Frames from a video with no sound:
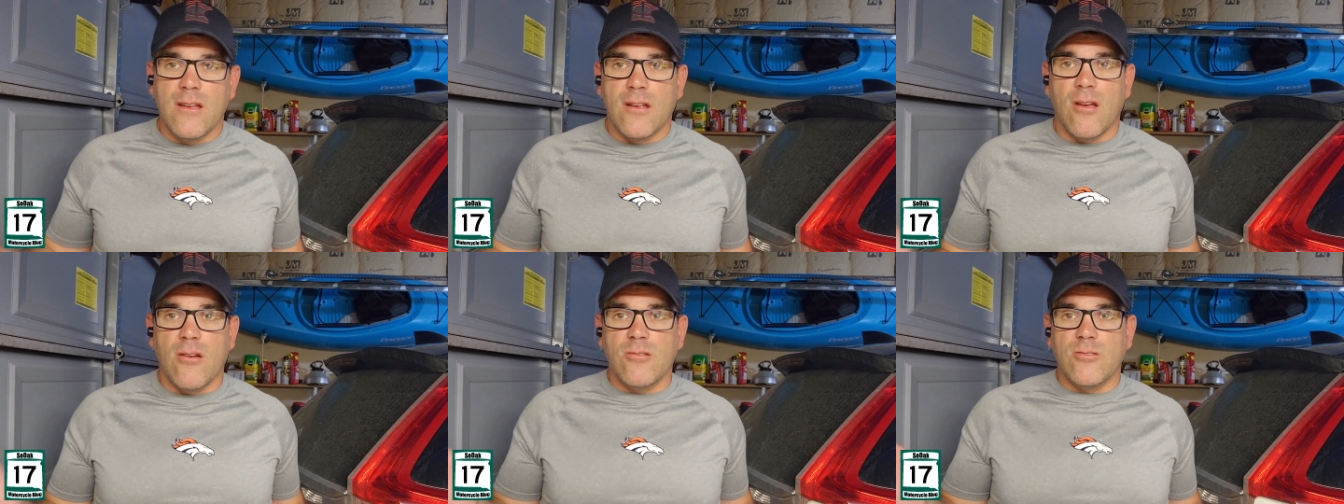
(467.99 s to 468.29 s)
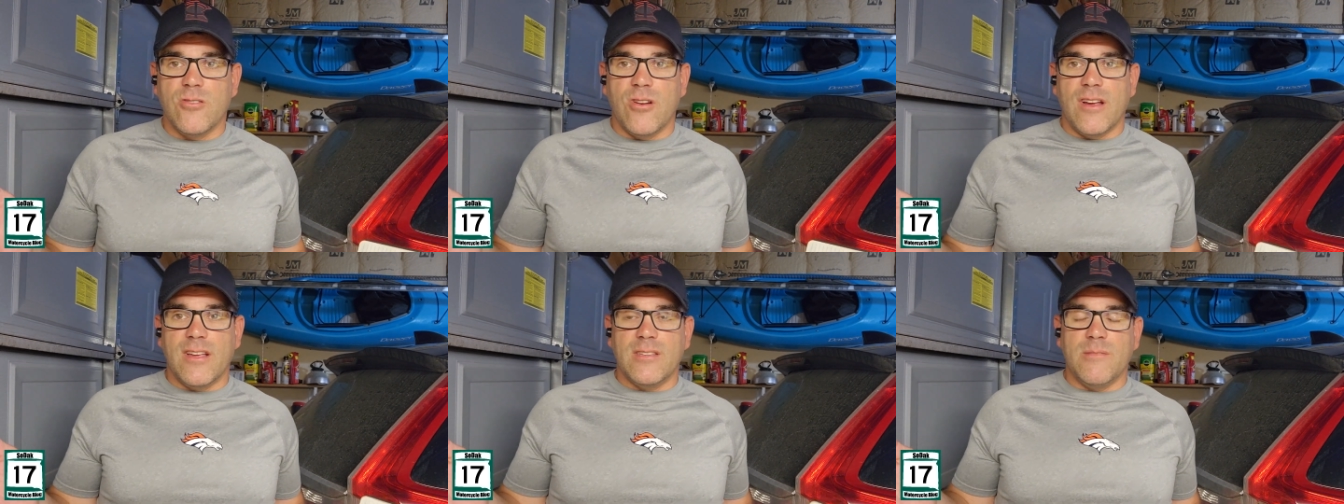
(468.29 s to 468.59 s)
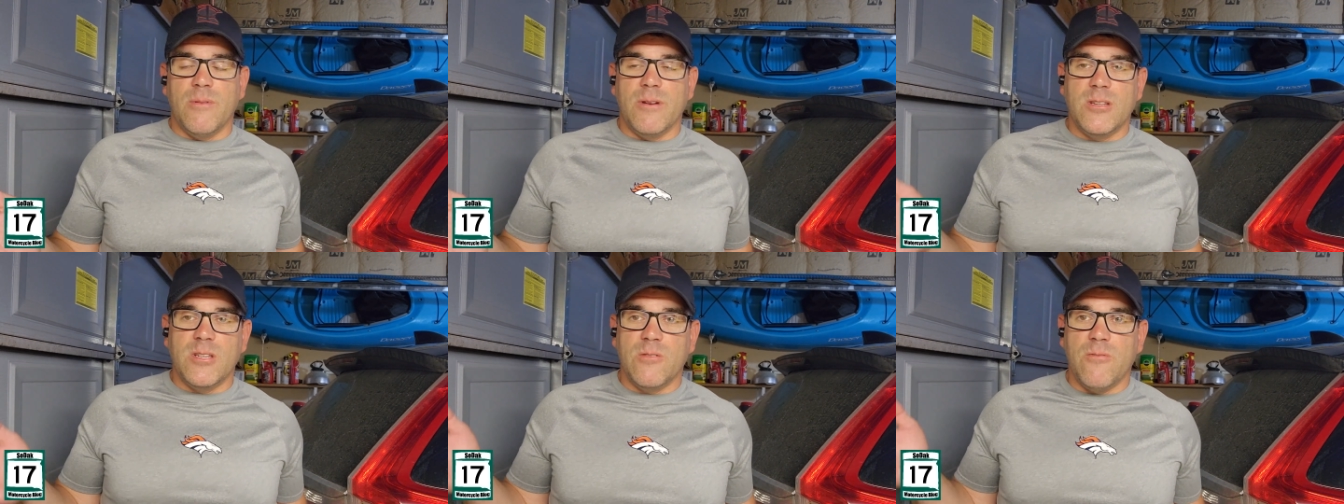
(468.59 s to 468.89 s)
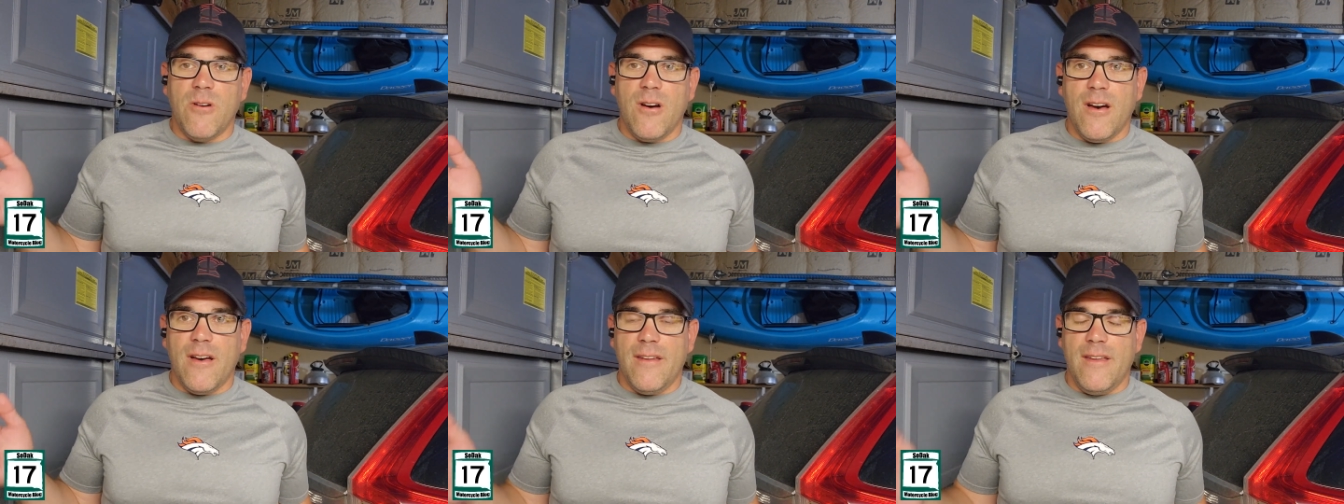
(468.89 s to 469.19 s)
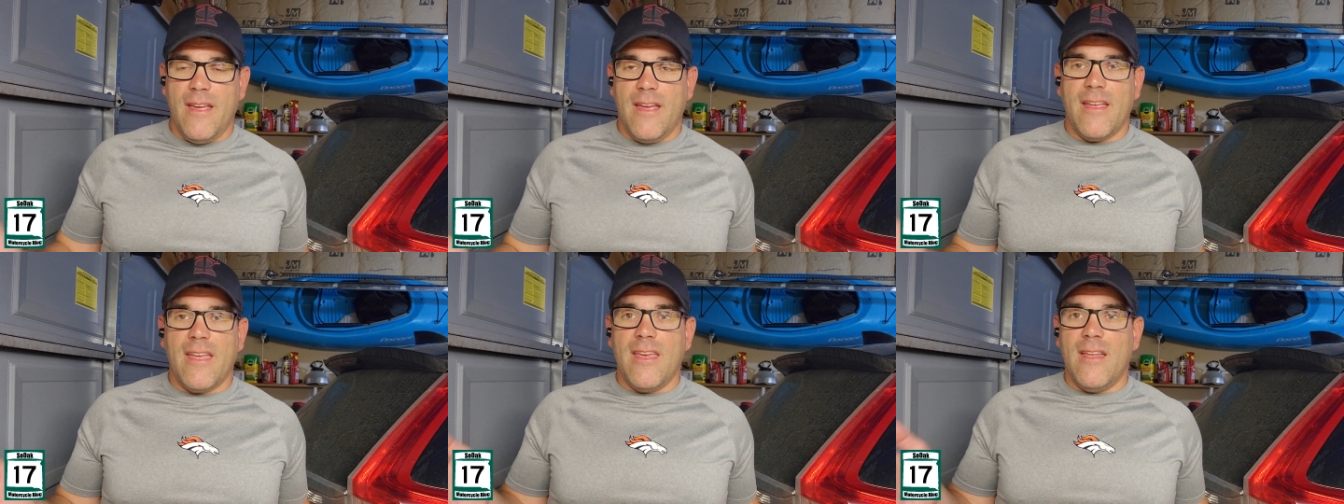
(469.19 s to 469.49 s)
go drink as much you want
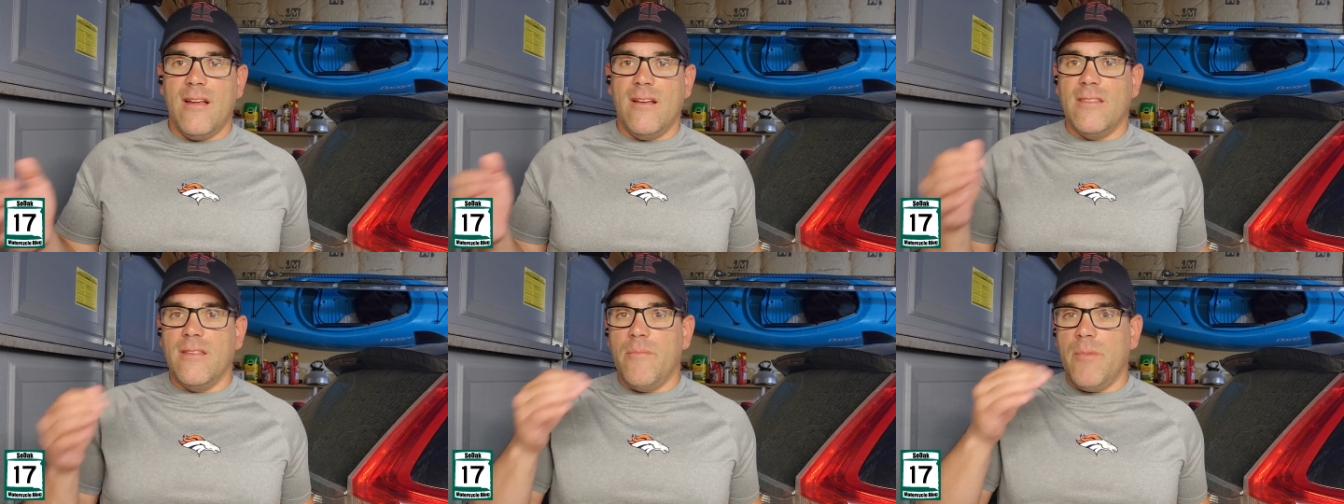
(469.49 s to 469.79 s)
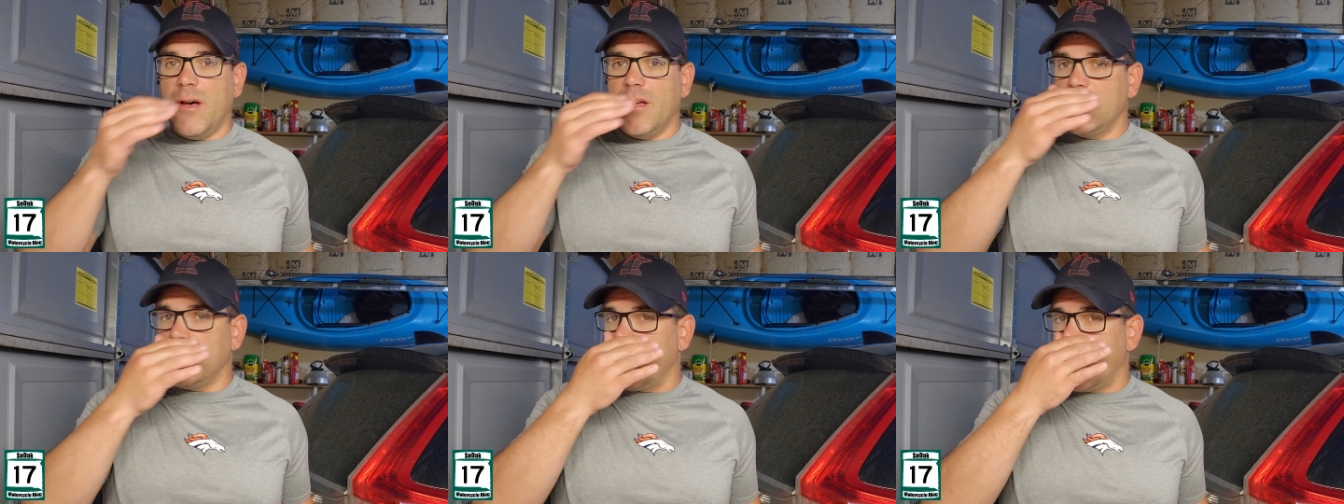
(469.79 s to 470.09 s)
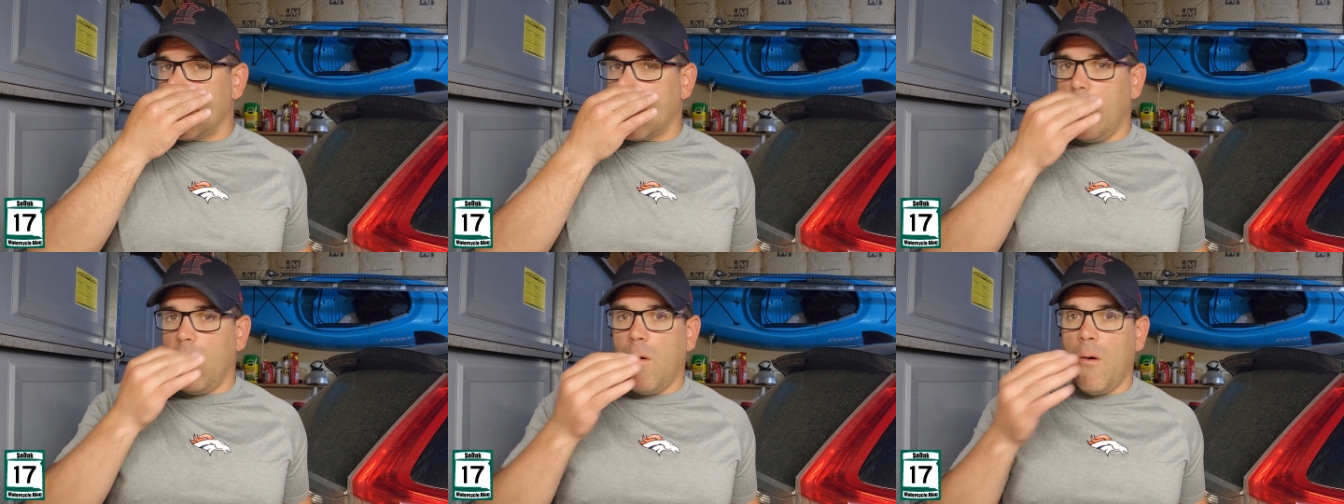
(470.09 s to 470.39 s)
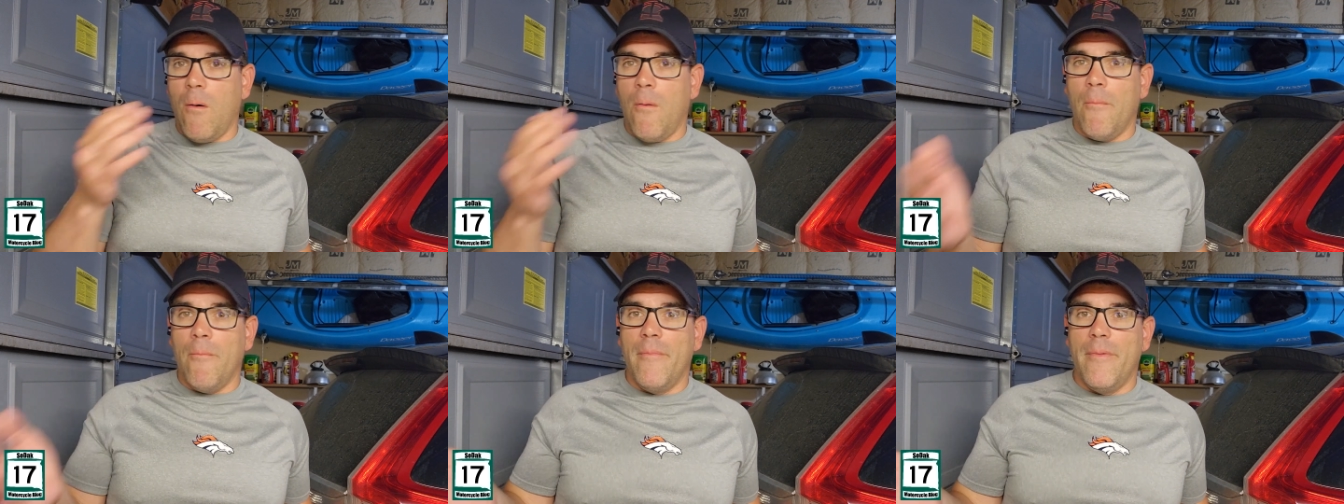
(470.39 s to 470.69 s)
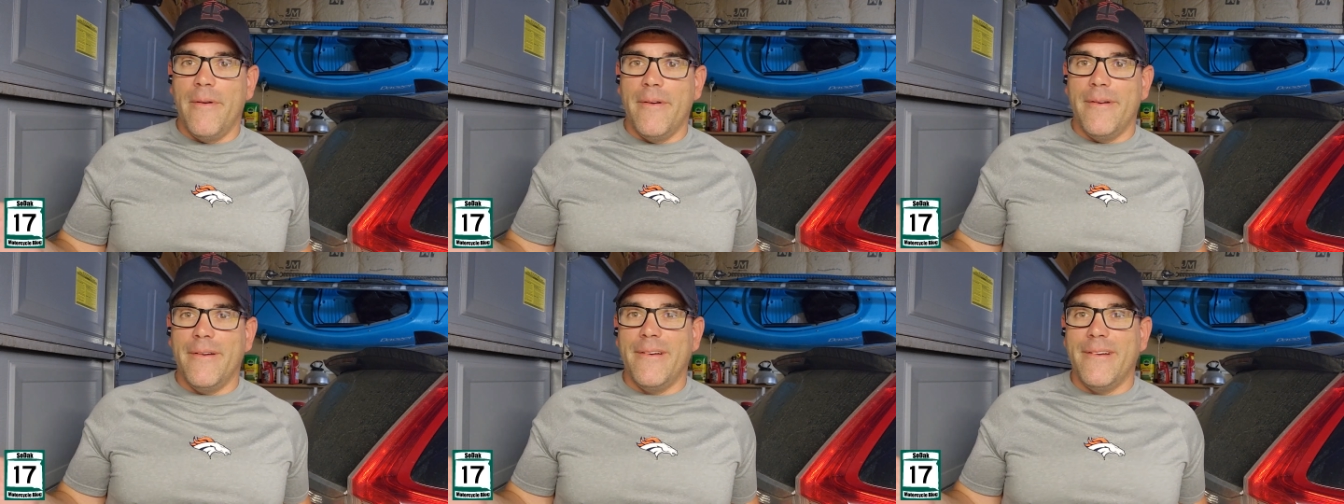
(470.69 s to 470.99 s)
and get on the bus and go home.
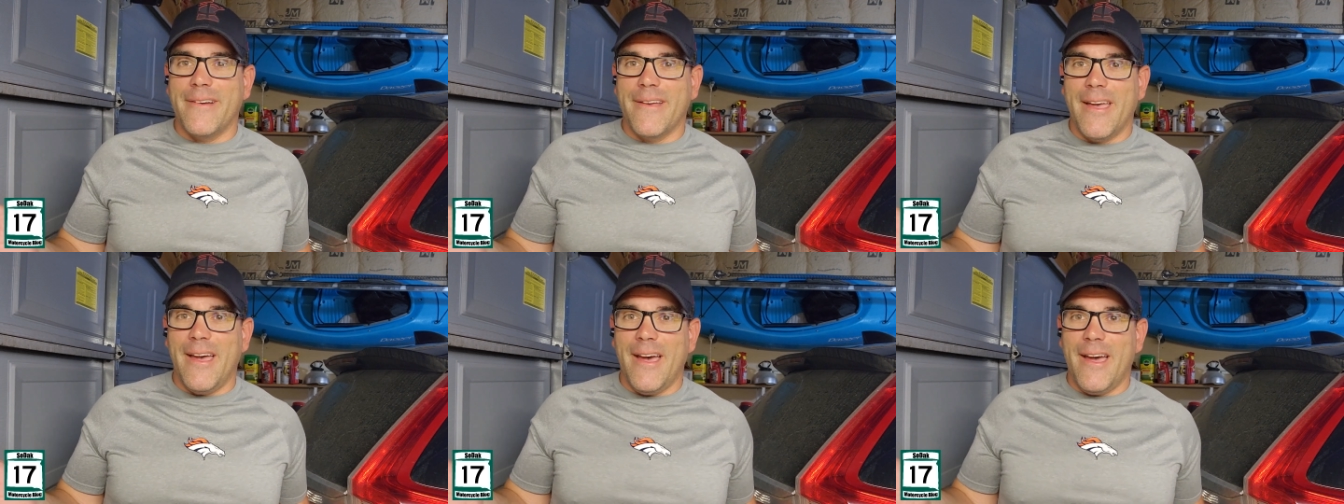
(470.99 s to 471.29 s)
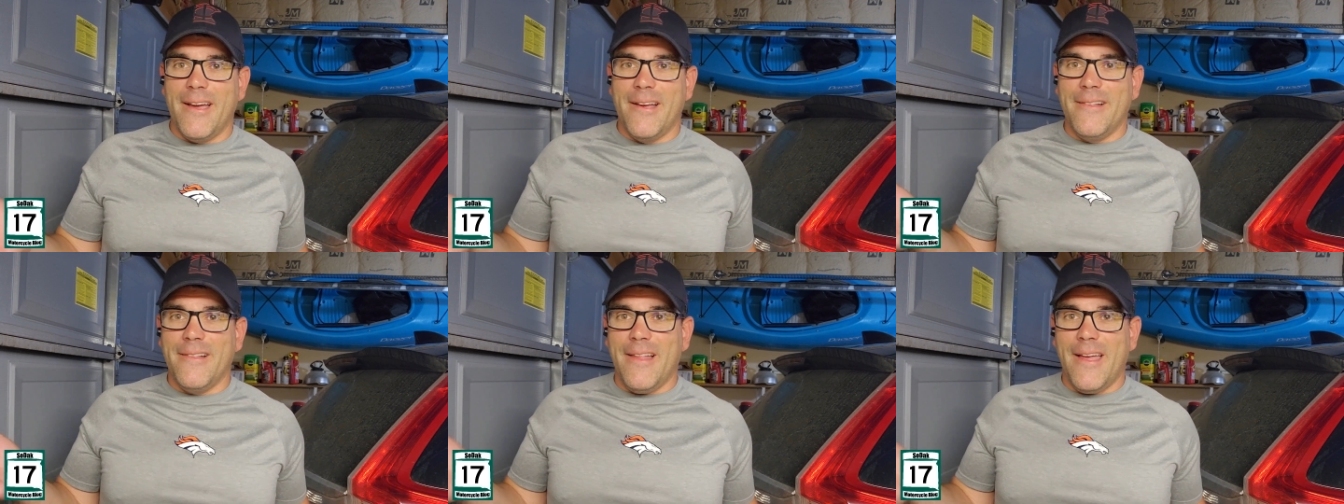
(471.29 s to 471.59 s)
Okay?